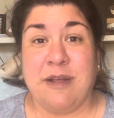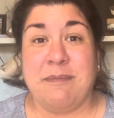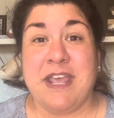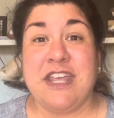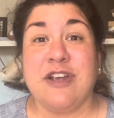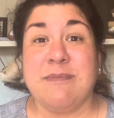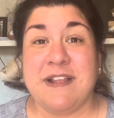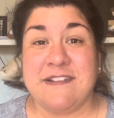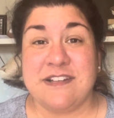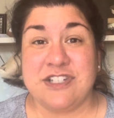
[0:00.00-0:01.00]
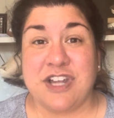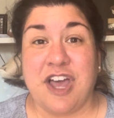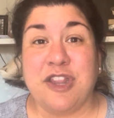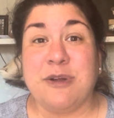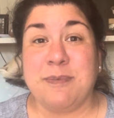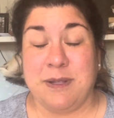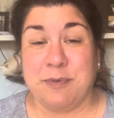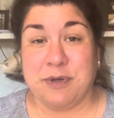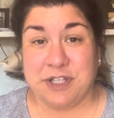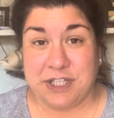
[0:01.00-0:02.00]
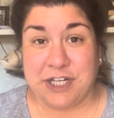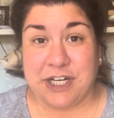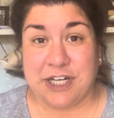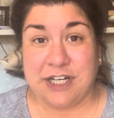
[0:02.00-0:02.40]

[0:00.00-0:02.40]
Make your message to other people clear.